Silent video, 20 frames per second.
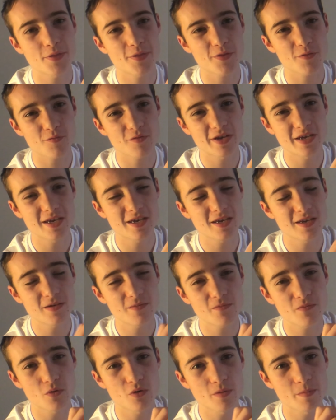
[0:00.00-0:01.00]

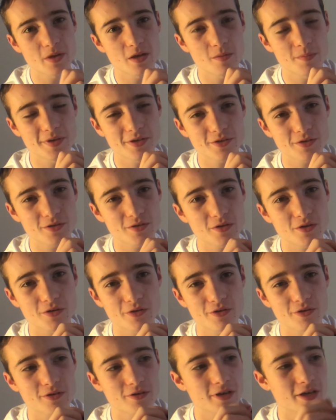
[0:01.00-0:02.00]
3-4 millimeters
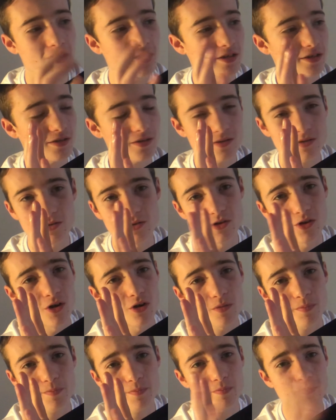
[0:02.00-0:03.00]
on. It's
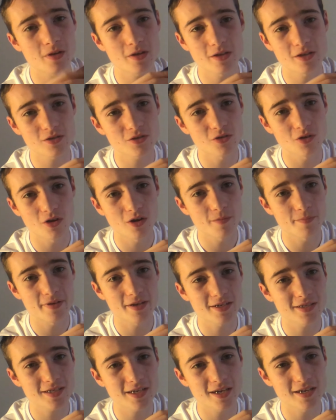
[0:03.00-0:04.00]
not a
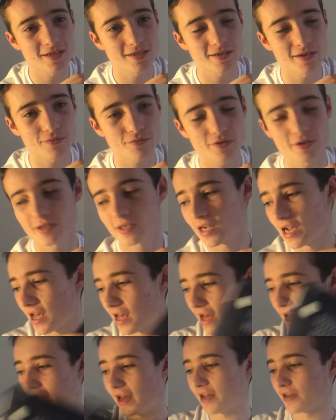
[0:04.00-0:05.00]
big size difference,
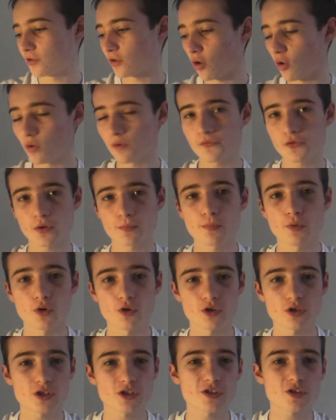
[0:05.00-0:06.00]
and all of your
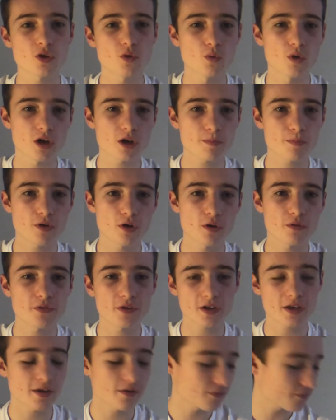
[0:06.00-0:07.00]
ports still work perfectly